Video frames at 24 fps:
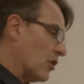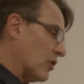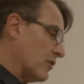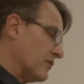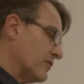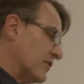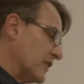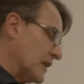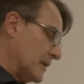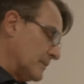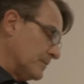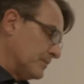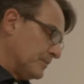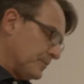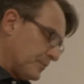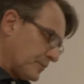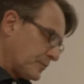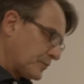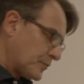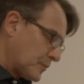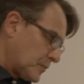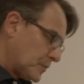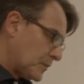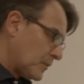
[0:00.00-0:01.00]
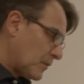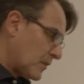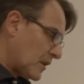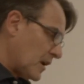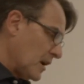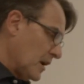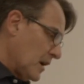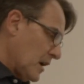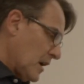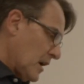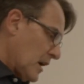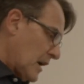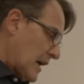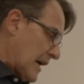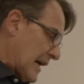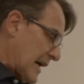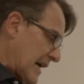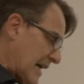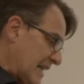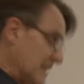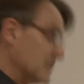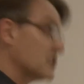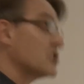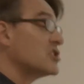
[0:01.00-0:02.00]
of
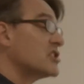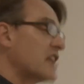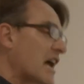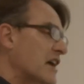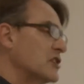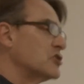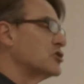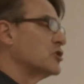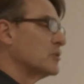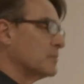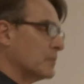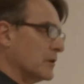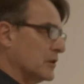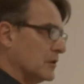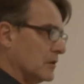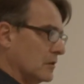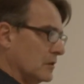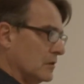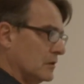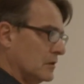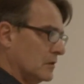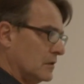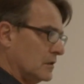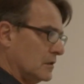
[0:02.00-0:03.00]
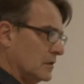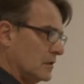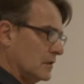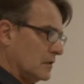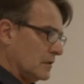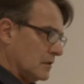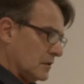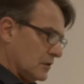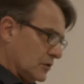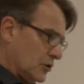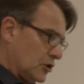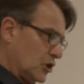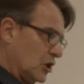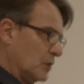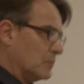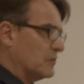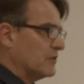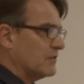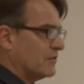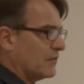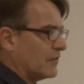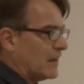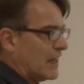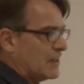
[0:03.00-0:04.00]
insatiable
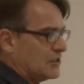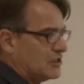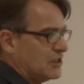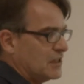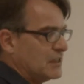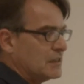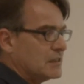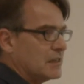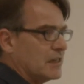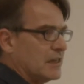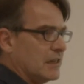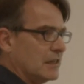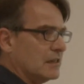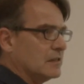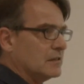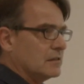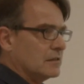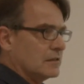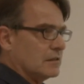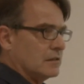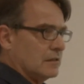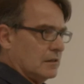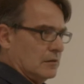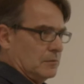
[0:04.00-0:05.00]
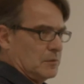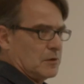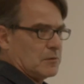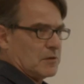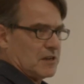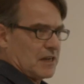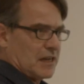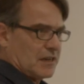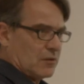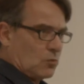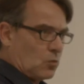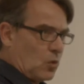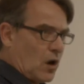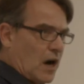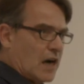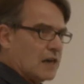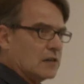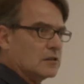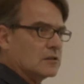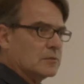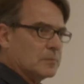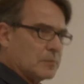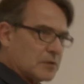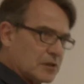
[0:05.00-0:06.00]
human flesh eating. You become a kind of
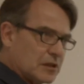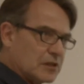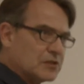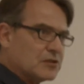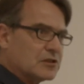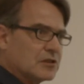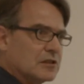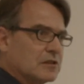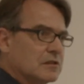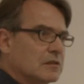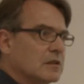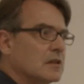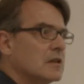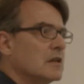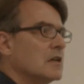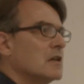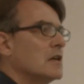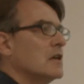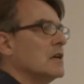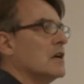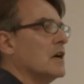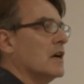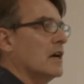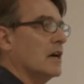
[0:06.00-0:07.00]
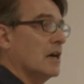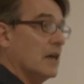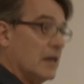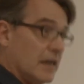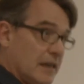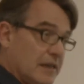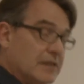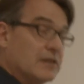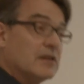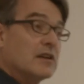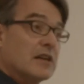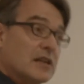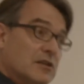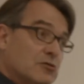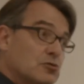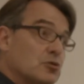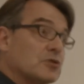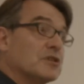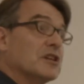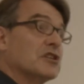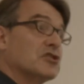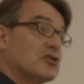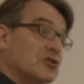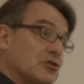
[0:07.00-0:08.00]
wild person. In
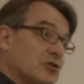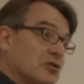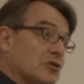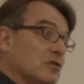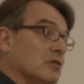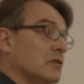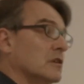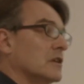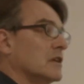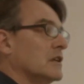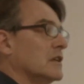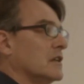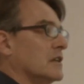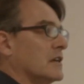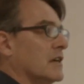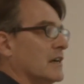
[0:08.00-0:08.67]
traditional